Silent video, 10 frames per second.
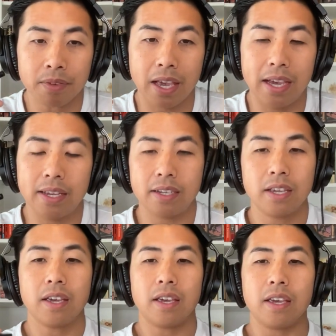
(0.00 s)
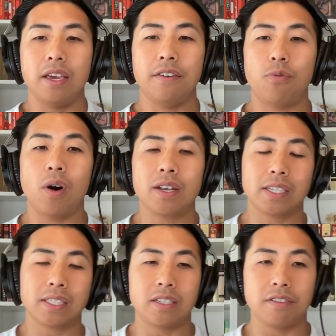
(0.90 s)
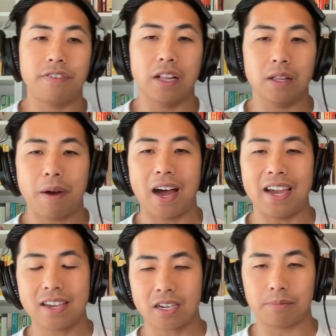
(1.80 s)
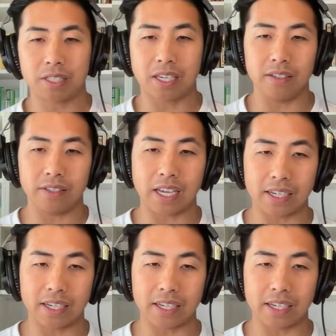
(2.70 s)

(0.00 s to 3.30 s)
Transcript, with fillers: And if one doesn't develop high income skills,